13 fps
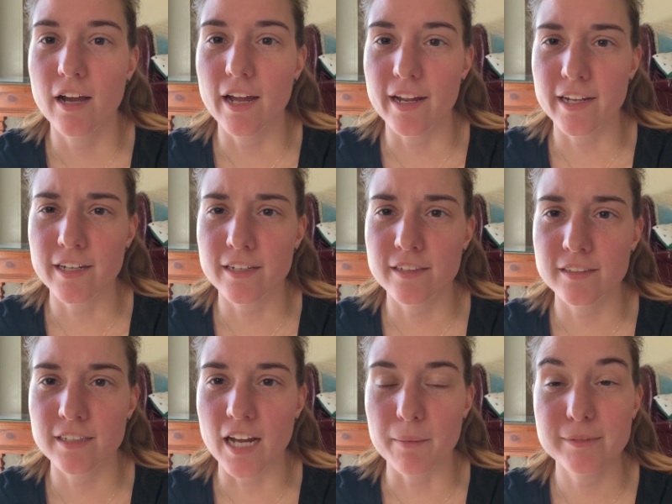
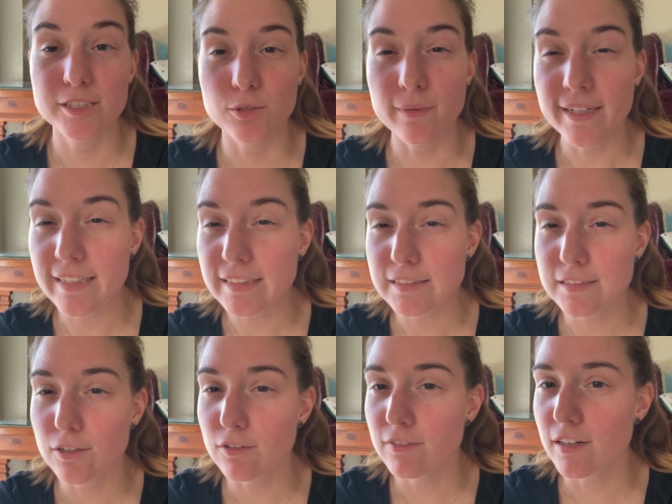and I'm enjoying it
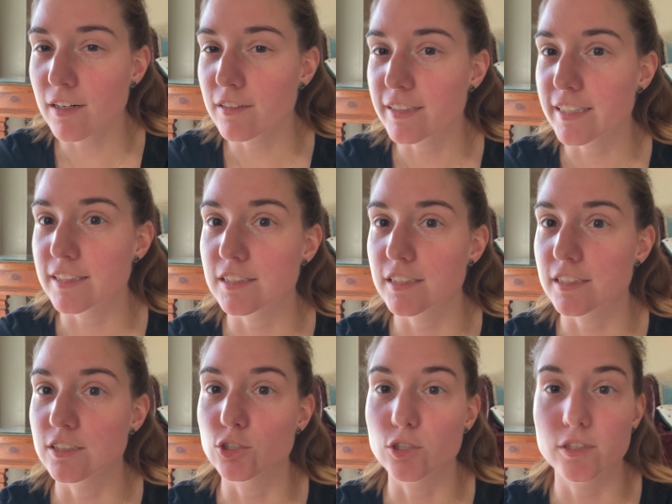so far. Like, it's
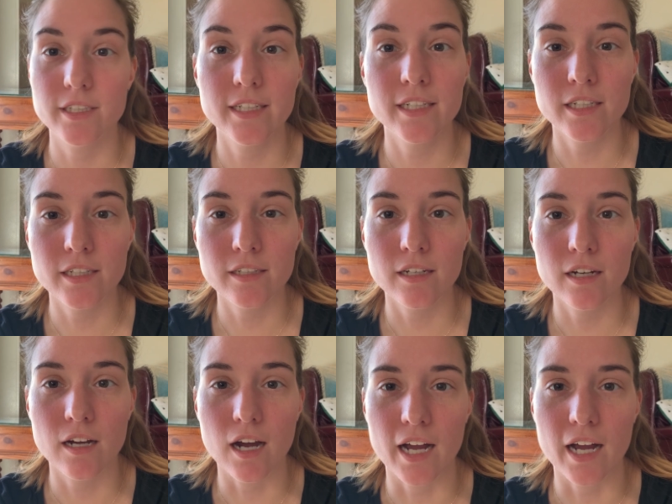intriguing.